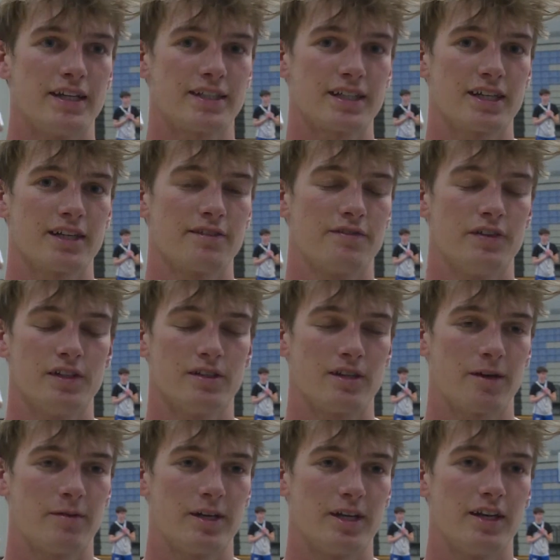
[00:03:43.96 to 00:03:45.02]
It's a good
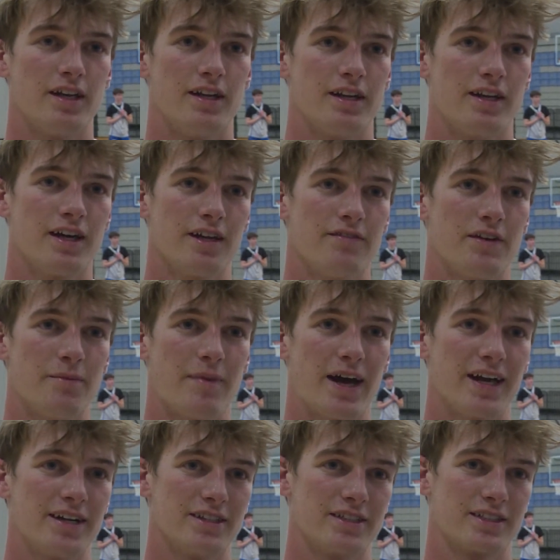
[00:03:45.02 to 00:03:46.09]
feeling. I mean, none of it
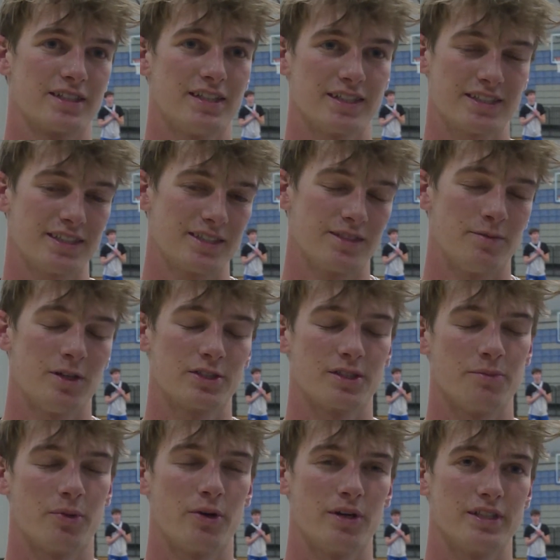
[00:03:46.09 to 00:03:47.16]
matters. This is the
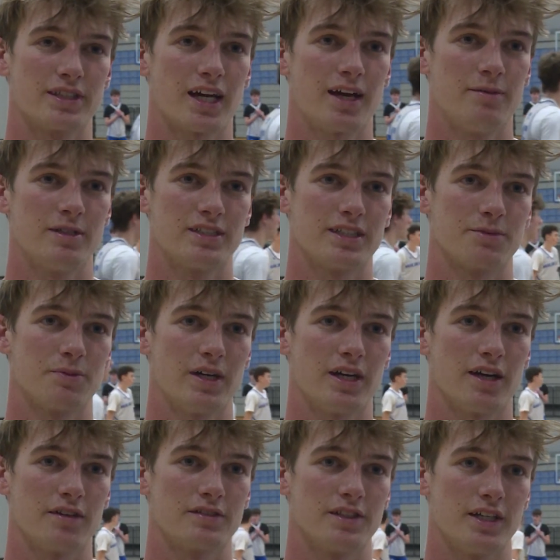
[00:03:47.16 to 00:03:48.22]
most important time is this
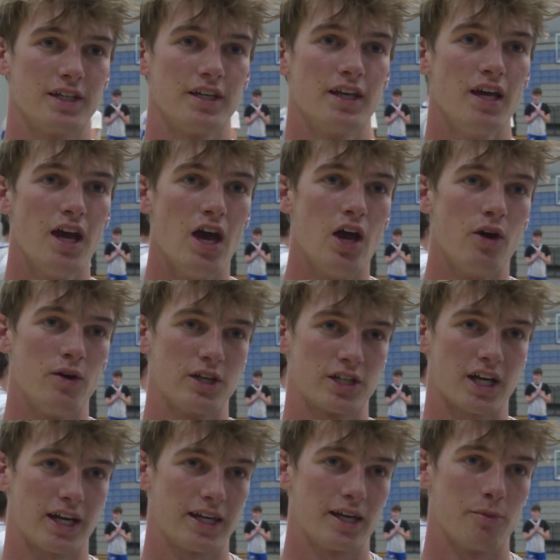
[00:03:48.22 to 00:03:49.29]
playoffs, and we
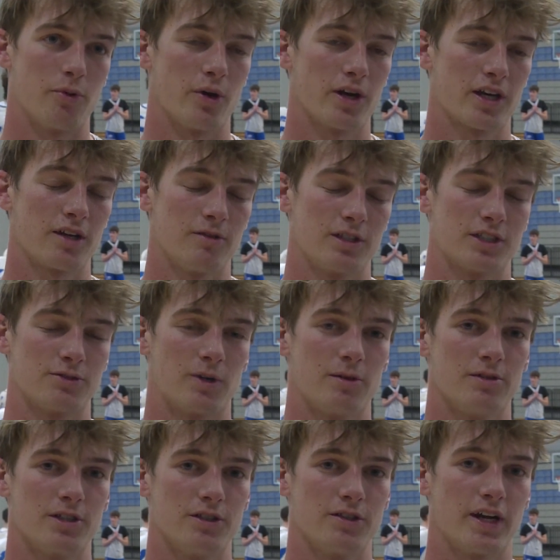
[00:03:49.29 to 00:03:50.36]
just got to keep working, which is
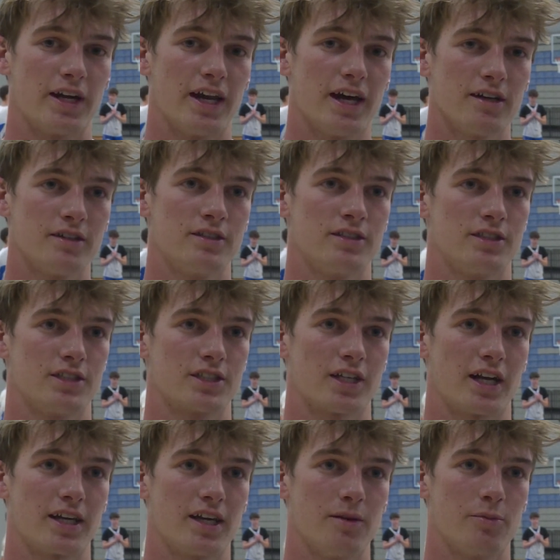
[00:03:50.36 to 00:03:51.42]
what we're doing right now. We
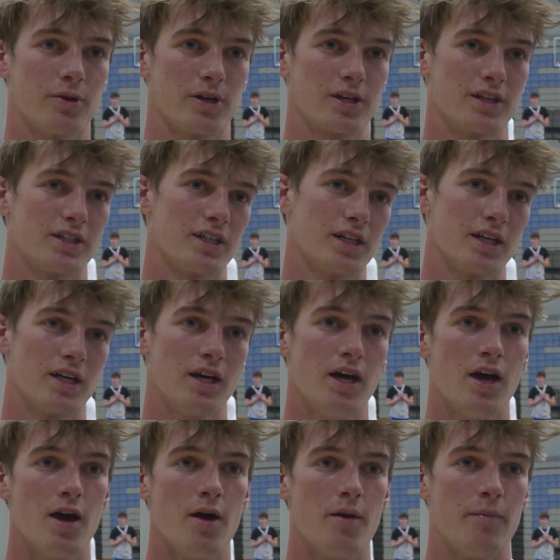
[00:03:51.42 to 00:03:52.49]
just got to keep working to
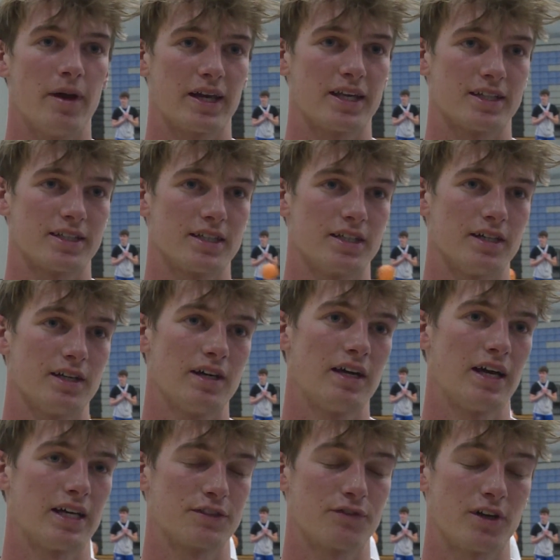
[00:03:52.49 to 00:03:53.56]
make it to the
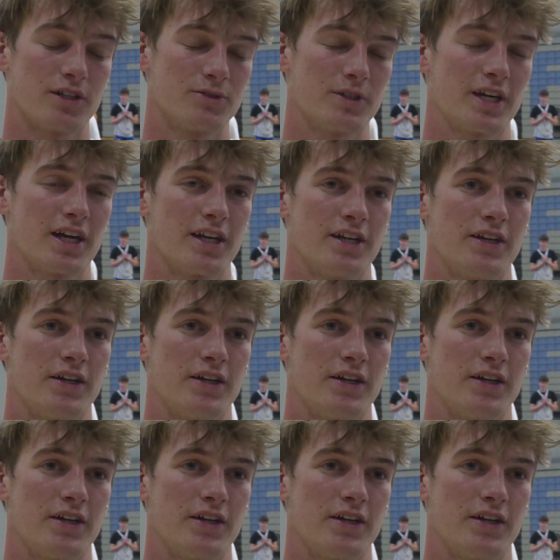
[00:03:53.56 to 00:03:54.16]
as far as we can.